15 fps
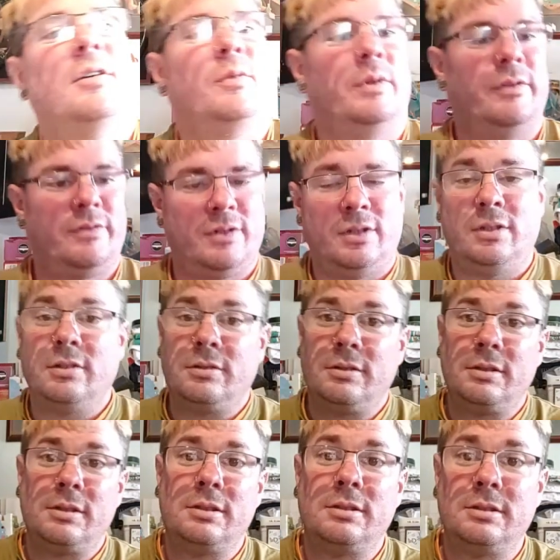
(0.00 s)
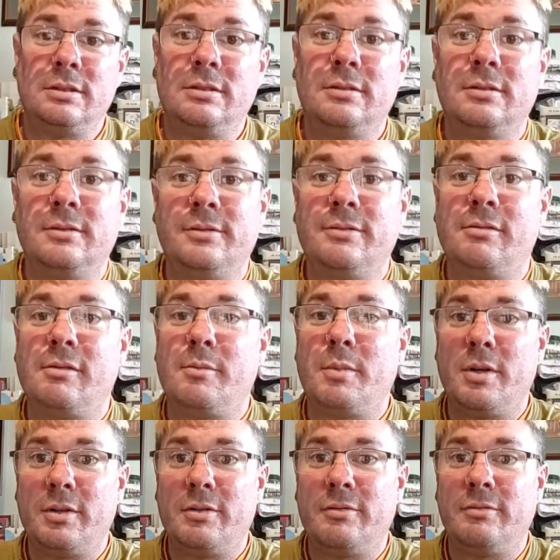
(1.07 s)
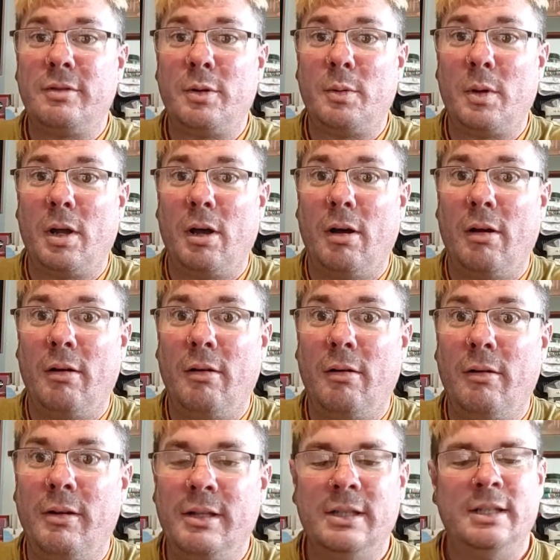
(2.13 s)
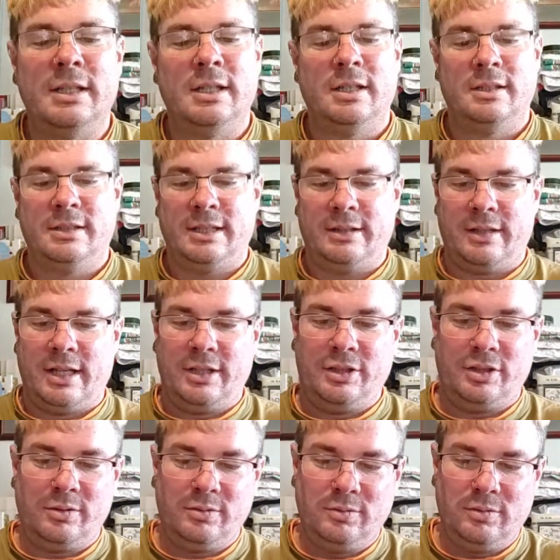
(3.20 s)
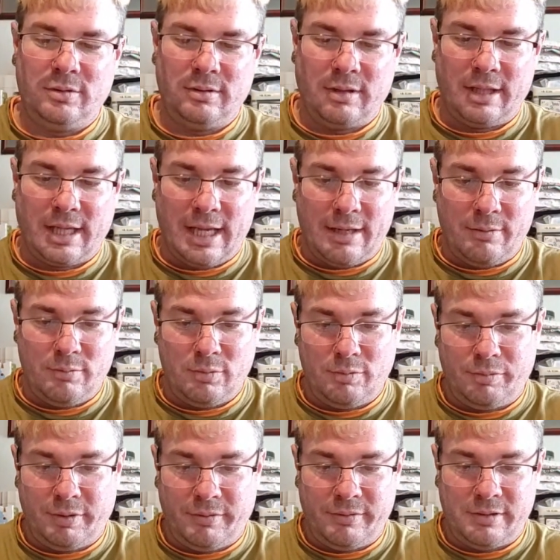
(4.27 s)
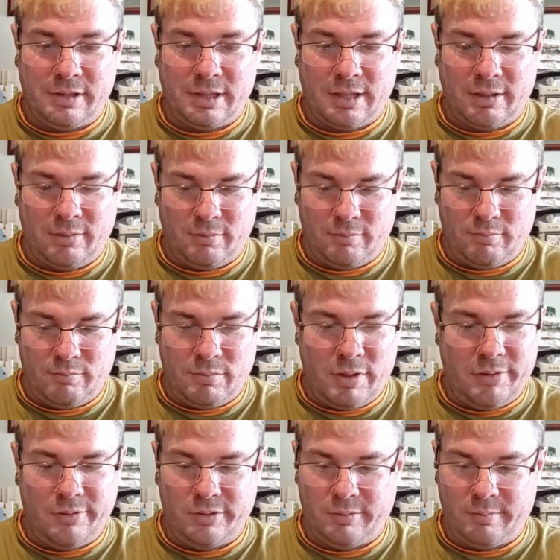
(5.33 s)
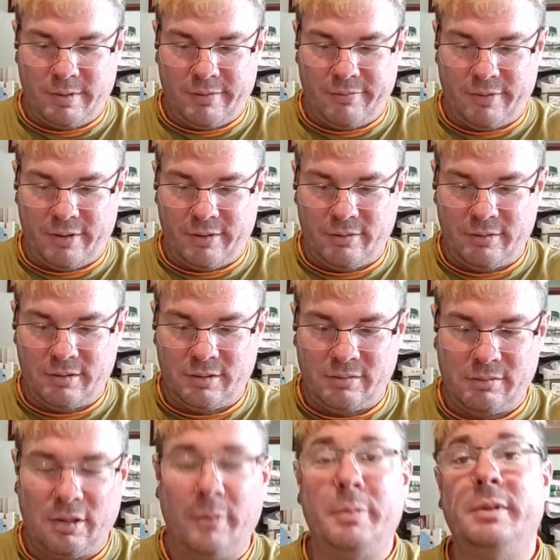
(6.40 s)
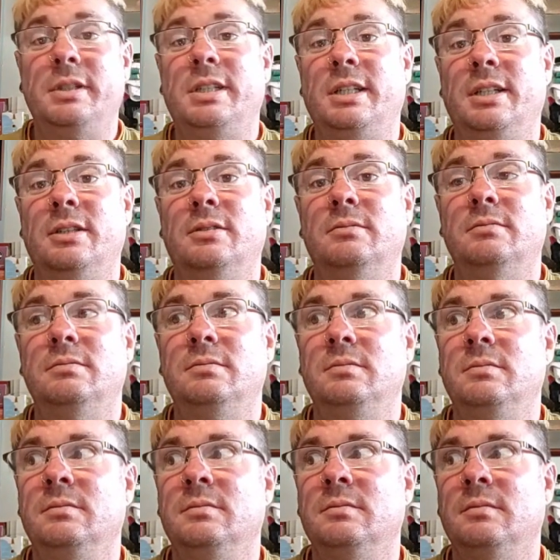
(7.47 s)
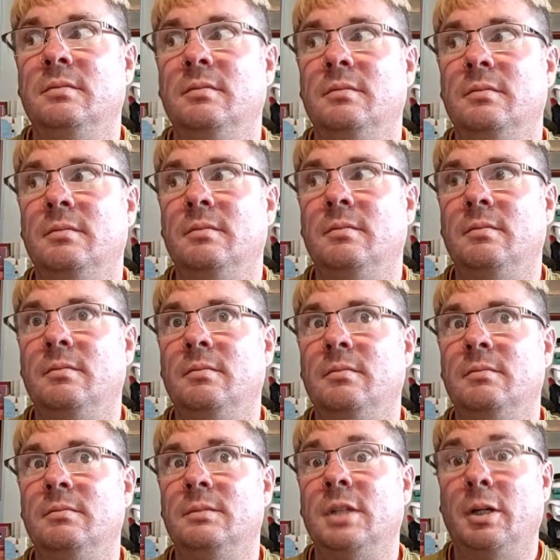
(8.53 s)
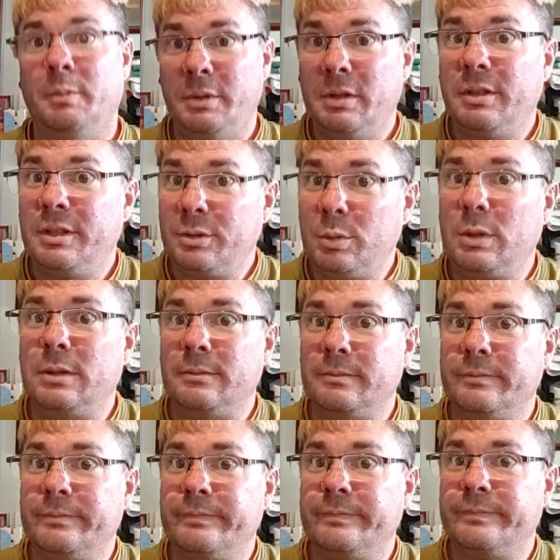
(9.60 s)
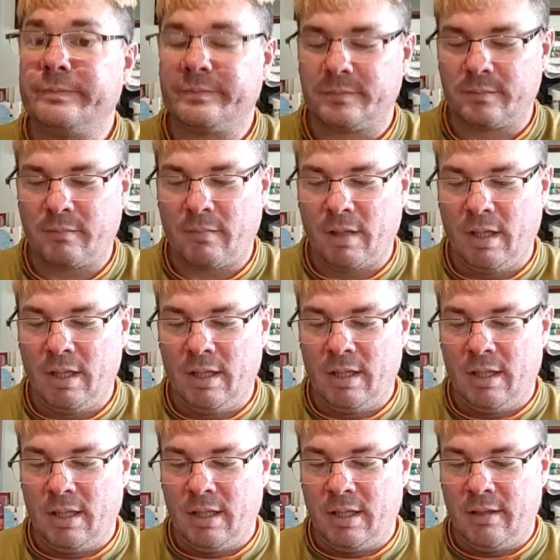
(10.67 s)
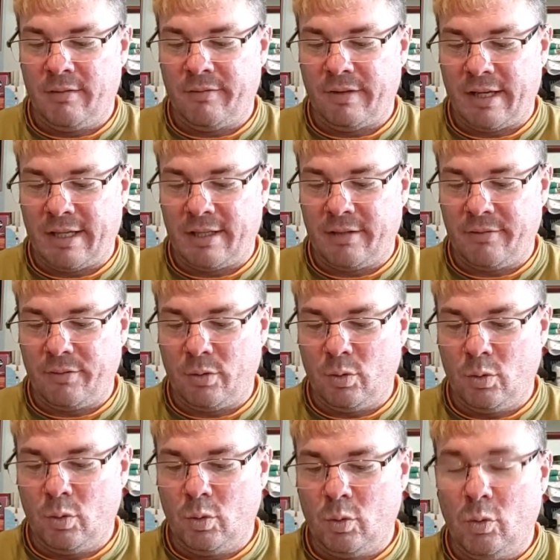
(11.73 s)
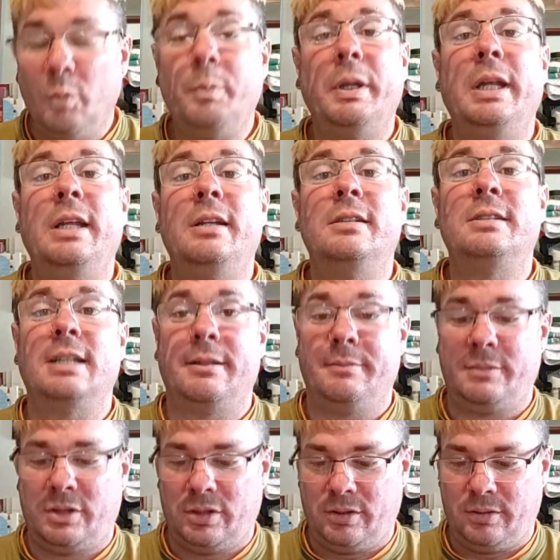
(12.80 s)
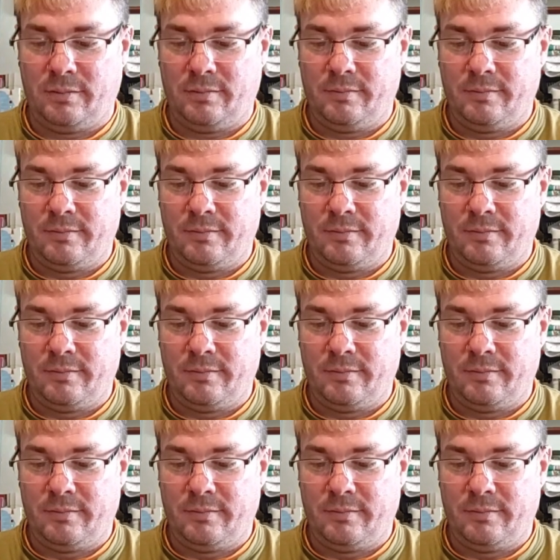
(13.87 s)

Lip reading: We've gone for a Motorola. Now, as you, again, will previously know, most of my phones up until this one, in fact, have all been Samsung.